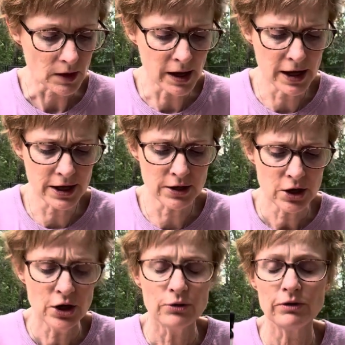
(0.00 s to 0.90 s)
And
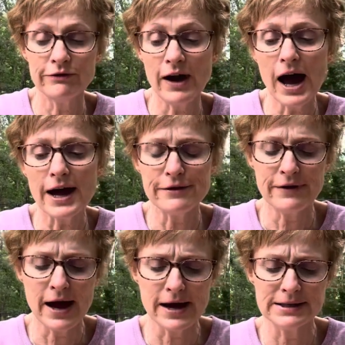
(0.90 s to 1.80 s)
Revive
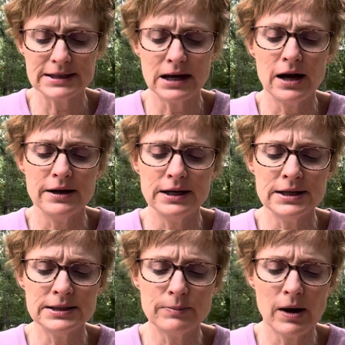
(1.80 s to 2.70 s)
has on
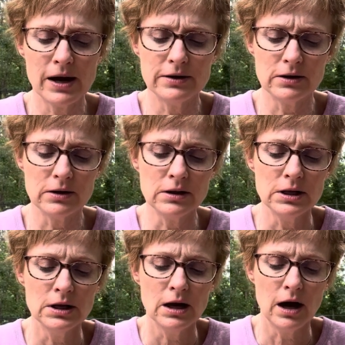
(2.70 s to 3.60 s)
its bottle,
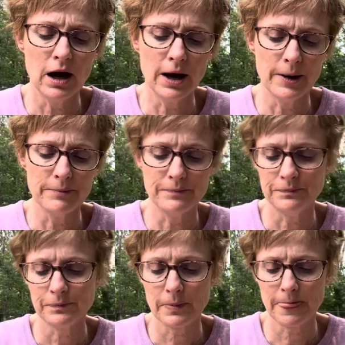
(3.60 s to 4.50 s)
um,
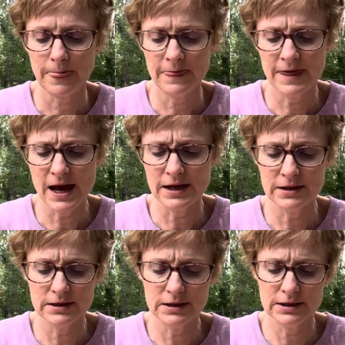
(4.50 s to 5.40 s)
that
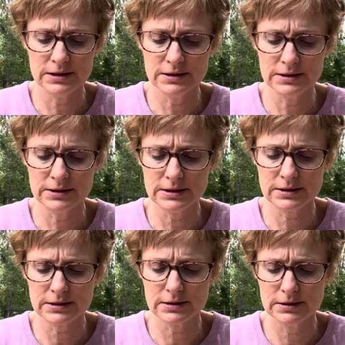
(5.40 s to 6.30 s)
it
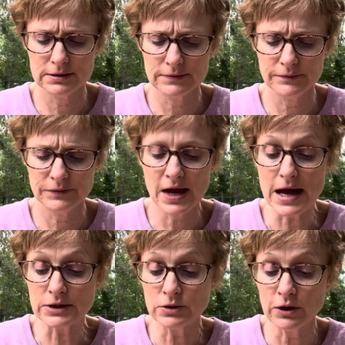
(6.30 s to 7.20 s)
is,
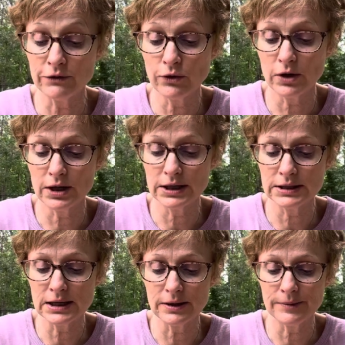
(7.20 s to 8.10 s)
yeah, to
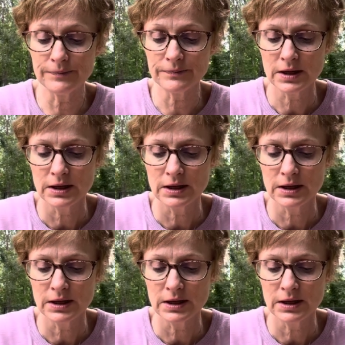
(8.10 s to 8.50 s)
avoid um,